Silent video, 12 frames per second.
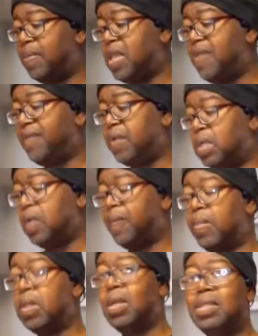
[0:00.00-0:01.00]
even
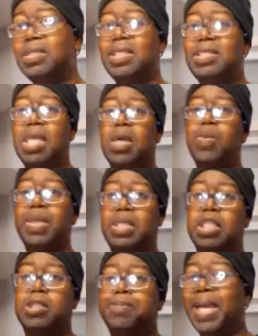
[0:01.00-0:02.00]
to deal with the
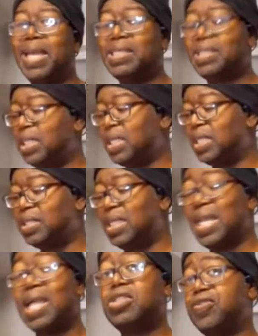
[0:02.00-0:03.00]
spiciness. And
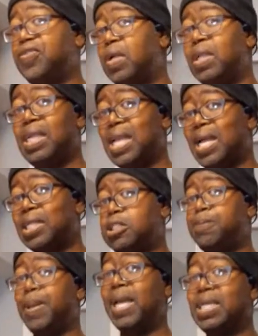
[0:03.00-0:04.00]
that's really not
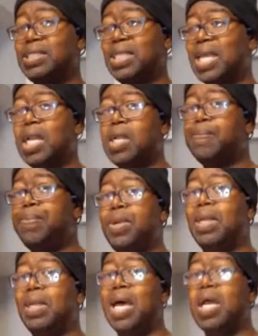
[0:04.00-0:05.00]
spicy. I didn't put
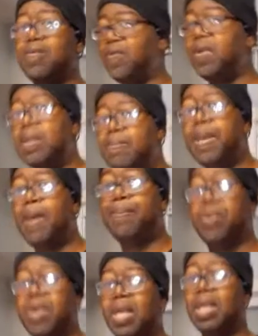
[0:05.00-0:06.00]
a lot of red
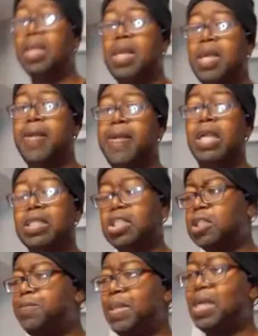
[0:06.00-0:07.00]
pepper in it
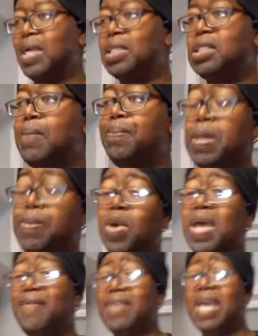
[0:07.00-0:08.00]
just because some people
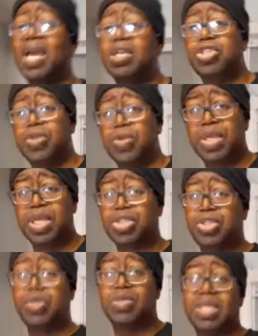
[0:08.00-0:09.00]
have gastro
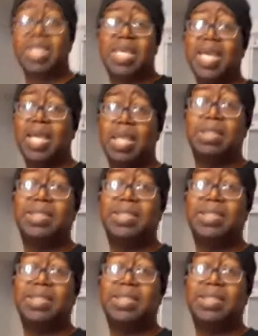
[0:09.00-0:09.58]
issues and can't